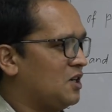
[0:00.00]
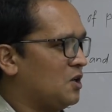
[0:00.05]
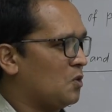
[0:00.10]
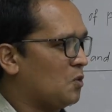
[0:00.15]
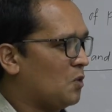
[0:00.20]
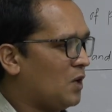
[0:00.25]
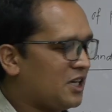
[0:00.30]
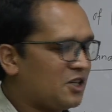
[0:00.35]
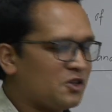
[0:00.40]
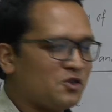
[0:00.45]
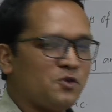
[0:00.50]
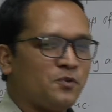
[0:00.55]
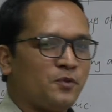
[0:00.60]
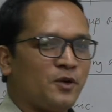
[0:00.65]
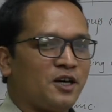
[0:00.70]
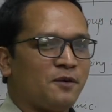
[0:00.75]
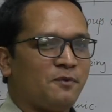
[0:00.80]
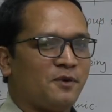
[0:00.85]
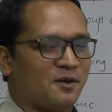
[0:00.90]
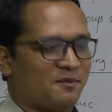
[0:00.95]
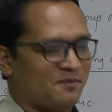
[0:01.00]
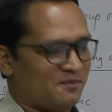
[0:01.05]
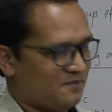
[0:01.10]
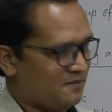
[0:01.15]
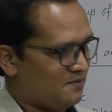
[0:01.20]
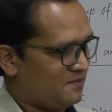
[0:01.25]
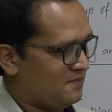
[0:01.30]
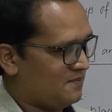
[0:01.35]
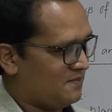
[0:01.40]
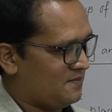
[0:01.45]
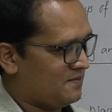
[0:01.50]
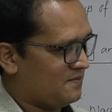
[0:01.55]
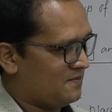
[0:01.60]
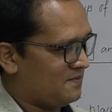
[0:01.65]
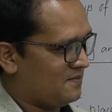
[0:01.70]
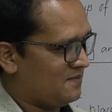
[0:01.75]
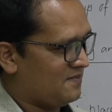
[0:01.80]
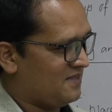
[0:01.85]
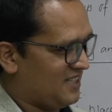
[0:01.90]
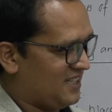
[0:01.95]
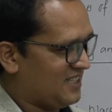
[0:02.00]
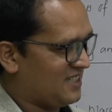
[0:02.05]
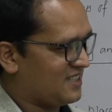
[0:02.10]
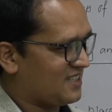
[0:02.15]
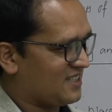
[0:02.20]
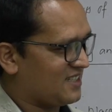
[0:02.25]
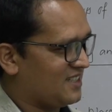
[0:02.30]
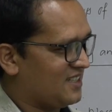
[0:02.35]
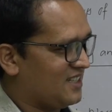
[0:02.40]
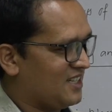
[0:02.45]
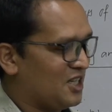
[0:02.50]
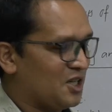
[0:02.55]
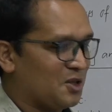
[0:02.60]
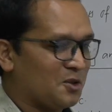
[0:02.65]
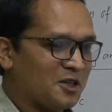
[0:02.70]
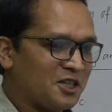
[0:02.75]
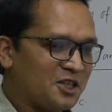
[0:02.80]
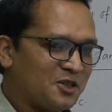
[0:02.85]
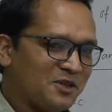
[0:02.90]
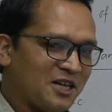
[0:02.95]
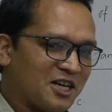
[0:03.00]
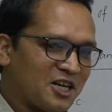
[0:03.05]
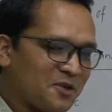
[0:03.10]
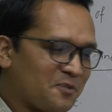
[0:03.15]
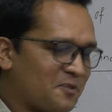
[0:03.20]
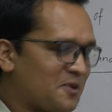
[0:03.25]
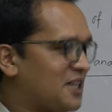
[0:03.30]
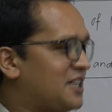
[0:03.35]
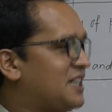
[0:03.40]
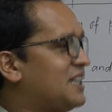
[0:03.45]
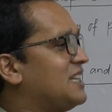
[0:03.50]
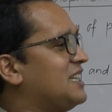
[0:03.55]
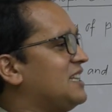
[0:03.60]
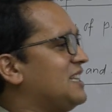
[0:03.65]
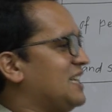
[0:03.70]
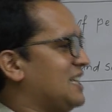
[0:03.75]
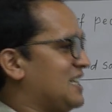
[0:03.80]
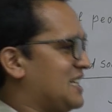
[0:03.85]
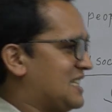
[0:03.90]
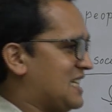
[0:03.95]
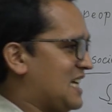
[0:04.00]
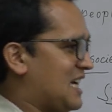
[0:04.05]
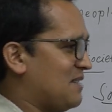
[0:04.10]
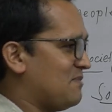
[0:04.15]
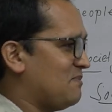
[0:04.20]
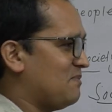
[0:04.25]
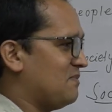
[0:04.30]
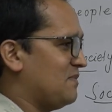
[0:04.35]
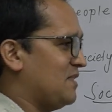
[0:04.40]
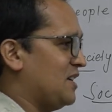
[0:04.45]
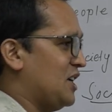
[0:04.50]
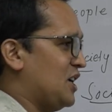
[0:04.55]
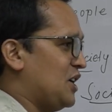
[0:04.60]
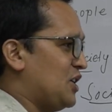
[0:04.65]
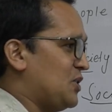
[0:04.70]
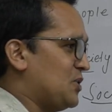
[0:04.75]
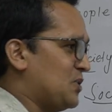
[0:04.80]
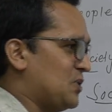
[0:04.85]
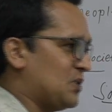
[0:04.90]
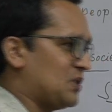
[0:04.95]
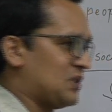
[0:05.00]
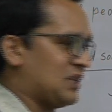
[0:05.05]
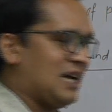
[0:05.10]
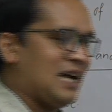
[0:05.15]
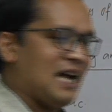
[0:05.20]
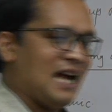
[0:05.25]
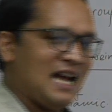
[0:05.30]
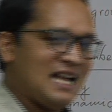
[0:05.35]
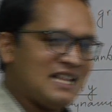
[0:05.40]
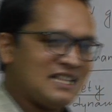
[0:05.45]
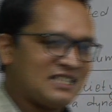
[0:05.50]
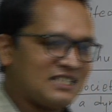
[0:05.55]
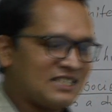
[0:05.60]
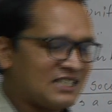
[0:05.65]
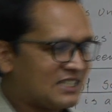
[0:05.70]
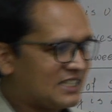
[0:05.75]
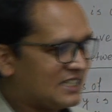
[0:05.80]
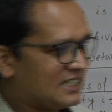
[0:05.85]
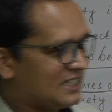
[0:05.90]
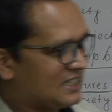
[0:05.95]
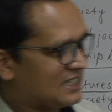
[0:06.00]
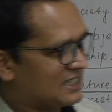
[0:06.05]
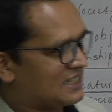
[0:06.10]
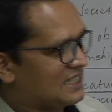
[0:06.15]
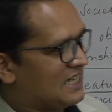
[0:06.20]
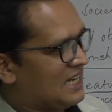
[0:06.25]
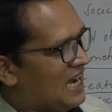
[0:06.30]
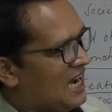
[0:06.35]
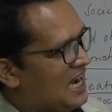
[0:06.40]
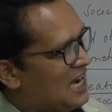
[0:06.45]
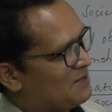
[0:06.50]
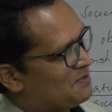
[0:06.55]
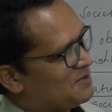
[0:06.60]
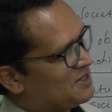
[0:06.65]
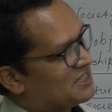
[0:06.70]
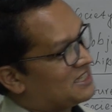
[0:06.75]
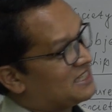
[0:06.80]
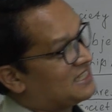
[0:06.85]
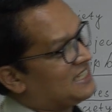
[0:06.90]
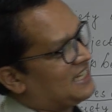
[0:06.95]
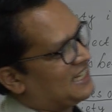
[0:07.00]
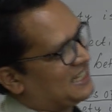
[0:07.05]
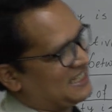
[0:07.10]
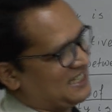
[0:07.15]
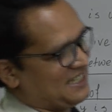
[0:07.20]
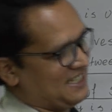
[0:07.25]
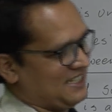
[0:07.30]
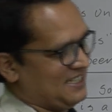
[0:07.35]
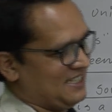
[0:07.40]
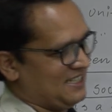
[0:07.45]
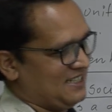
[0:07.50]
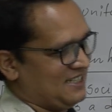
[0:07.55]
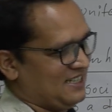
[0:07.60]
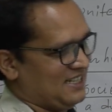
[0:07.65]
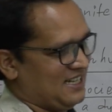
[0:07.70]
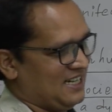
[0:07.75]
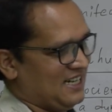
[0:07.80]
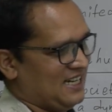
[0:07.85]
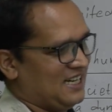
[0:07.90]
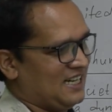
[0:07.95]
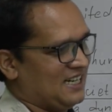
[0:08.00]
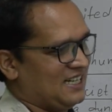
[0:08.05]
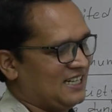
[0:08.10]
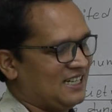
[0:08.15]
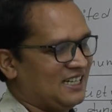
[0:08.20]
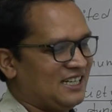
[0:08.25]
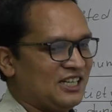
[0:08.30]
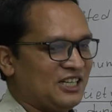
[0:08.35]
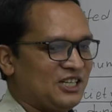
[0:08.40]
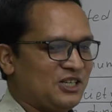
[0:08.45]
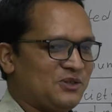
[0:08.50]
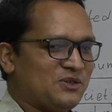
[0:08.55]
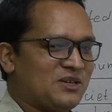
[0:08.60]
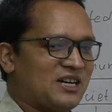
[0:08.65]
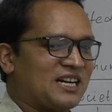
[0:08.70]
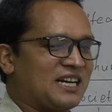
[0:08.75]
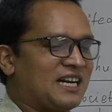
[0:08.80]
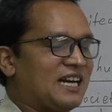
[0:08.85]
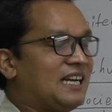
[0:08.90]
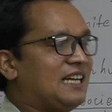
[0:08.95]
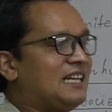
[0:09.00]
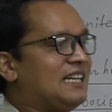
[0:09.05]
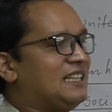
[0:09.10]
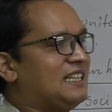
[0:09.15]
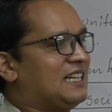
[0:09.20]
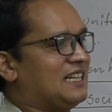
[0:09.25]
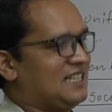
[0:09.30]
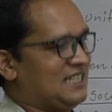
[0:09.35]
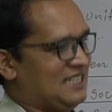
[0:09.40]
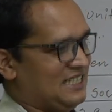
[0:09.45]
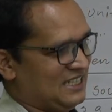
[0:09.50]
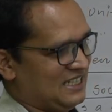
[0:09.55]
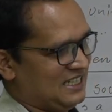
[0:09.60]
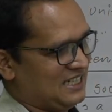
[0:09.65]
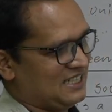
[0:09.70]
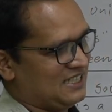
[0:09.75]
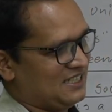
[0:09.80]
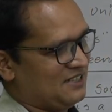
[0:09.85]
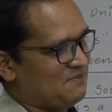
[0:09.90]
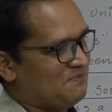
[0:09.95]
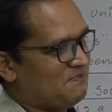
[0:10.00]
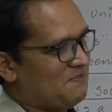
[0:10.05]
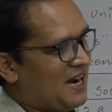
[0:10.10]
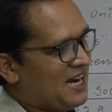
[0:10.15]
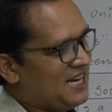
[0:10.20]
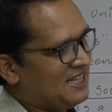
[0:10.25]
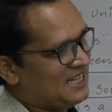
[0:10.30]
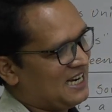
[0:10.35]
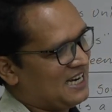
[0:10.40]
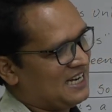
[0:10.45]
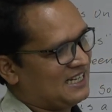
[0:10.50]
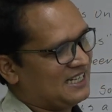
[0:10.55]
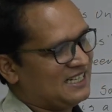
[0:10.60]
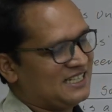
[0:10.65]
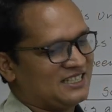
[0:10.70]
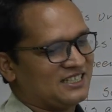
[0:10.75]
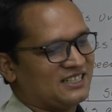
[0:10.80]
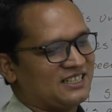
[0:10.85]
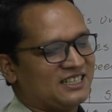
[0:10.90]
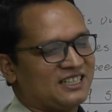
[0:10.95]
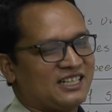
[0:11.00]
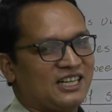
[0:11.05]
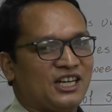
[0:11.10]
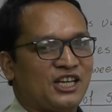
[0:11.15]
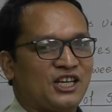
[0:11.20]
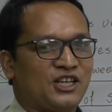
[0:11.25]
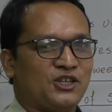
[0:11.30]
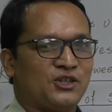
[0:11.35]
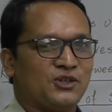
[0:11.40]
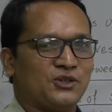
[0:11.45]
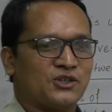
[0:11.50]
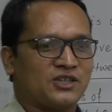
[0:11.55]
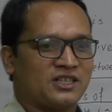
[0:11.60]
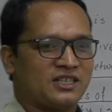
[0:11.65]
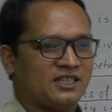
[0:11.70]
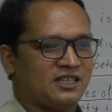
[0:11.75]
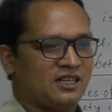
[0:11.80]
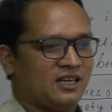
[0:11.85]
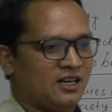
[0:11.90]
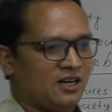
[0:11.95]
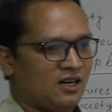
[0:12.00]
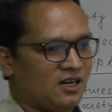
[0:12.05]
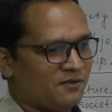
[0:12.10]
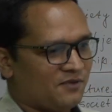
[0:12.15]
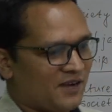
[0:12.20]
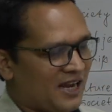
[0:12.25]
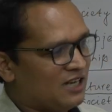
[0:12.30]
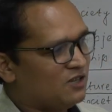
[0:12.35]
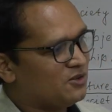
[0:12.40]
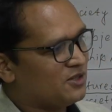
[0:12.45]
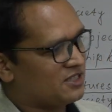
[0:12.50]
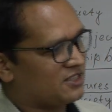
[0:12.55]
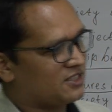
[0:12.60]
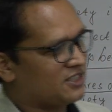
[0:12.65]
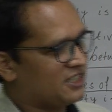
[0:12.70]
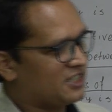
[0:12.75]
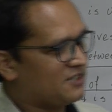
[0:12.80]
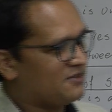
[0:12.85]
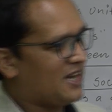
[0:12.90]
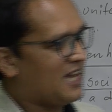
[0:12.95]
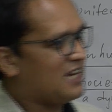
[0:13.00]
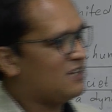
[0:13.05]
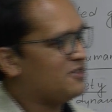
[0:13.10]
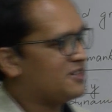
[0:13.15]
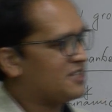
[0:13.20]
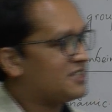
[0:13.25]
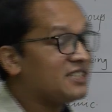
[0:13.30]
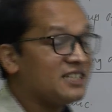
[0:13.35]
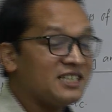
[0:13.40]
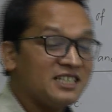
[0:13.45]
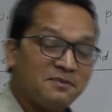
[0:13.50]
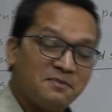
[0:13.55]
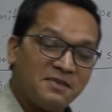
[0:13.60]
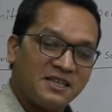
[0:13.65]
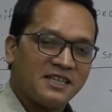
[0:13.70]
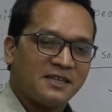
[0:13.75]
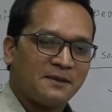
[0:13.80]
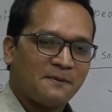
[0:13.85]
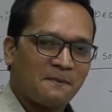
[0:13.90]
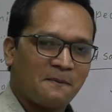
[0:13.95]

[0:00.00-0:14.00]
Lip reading: what to perform? Yes, when you are appearing in the exam, your answer sheets are being checked and you are getting the result. By that result, your evaluation is being.